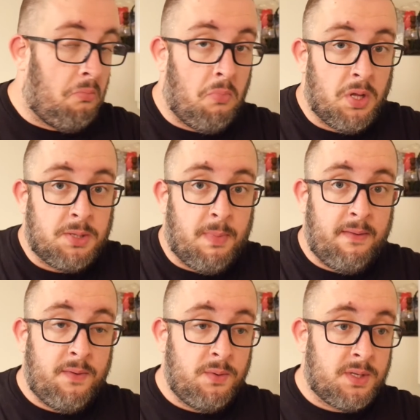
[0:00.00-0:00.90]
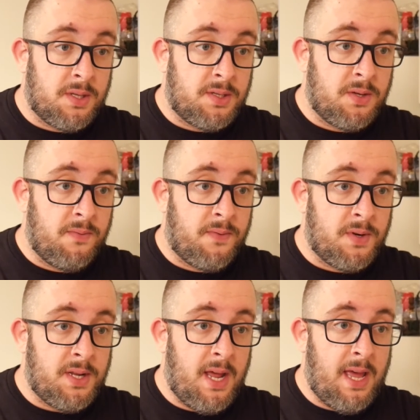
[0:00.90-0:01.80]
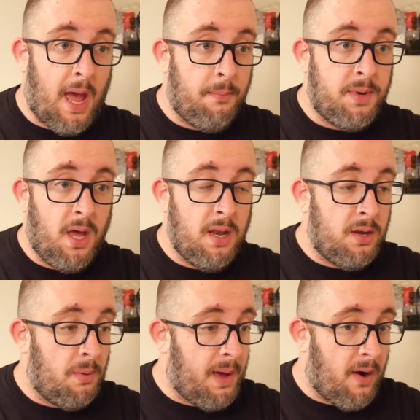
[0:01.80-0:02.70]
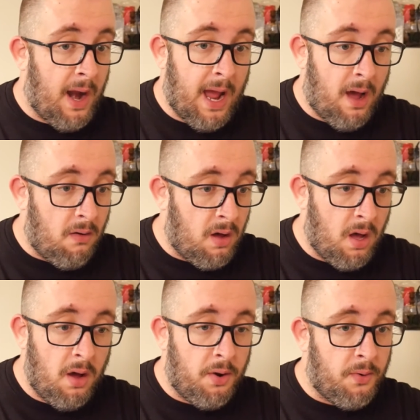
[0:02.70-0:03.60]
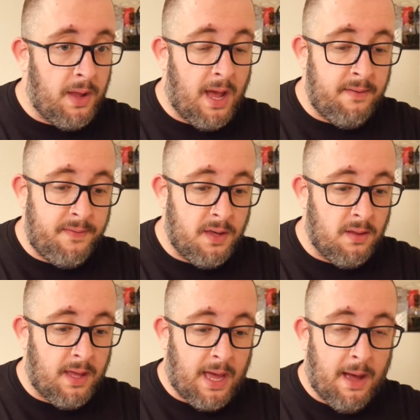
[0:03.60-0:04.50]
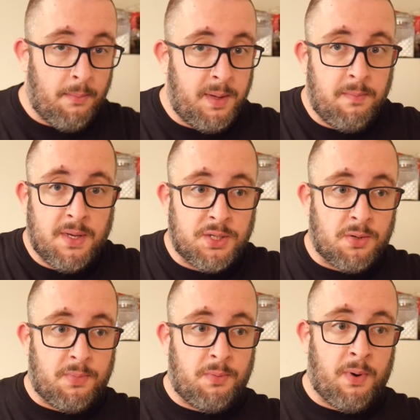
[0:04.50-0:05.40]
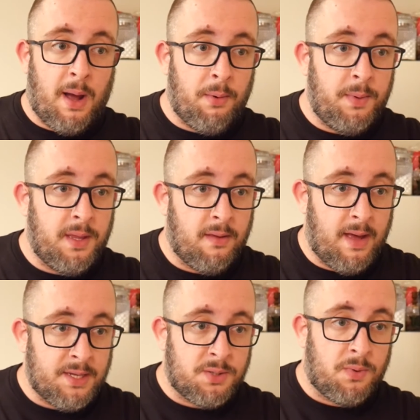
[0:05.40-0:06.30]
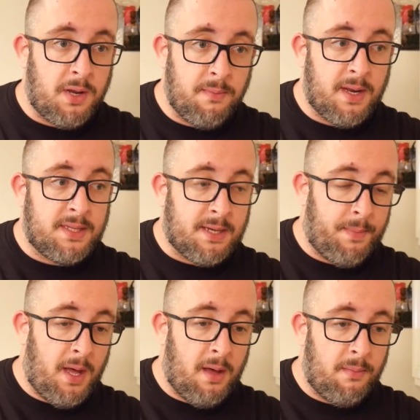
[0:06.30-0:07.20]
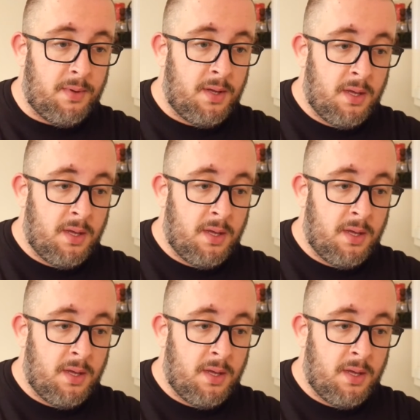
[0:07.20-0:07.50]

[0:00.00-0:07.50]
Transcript: once my food's consumed for today, I'm done. No matter how hungry I feel, I'll be miserable probably in the last 20 minutes I'm up.